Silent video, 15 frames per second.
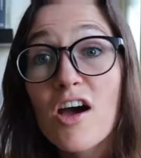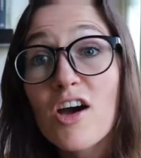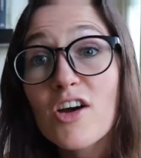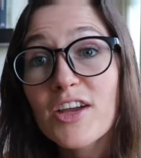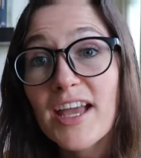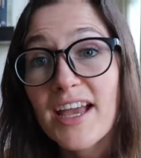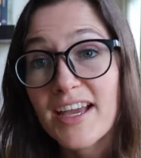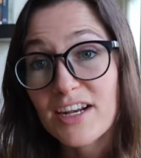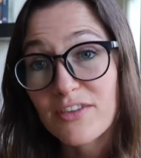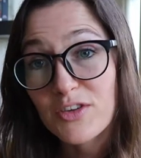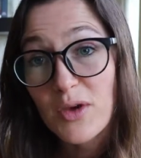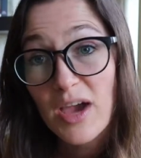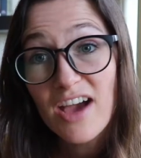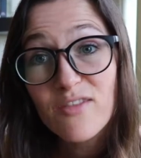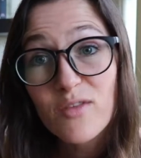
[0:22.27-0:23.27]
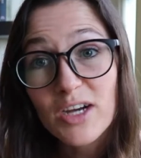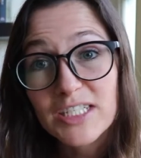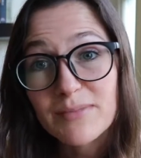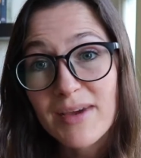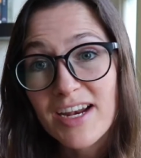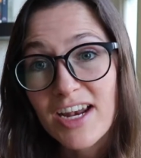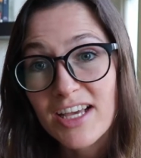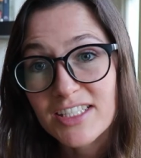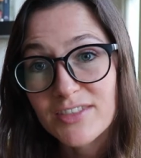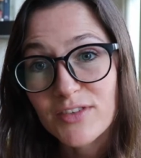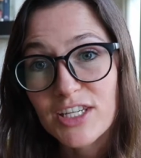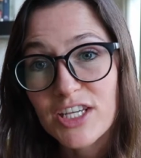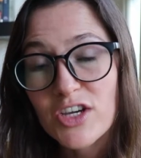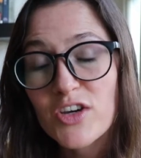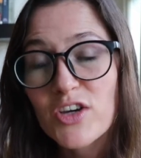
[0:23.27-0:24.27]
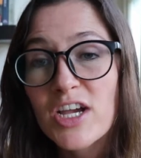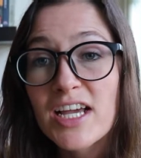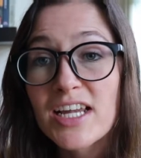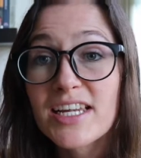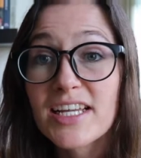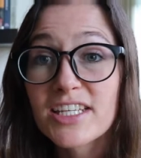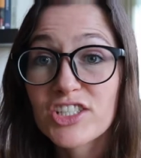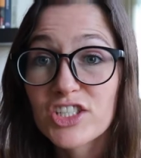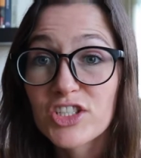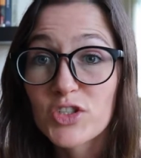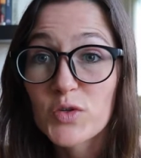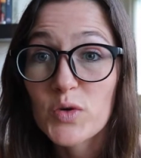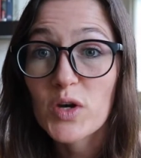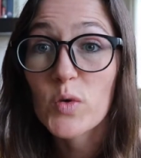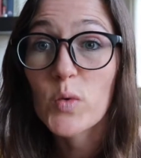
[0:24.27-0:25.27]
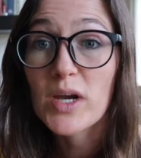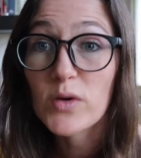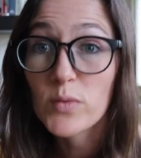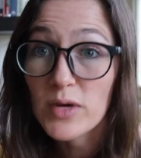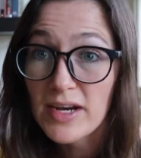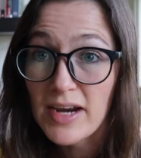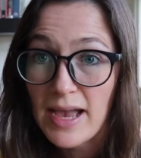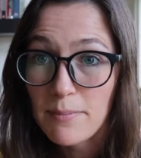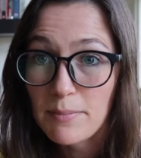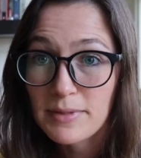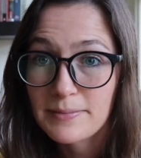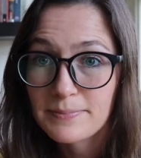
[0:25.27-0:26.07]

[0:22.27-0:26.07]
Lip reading: Okay, and if you have watched my last video, let's just do a quick recap.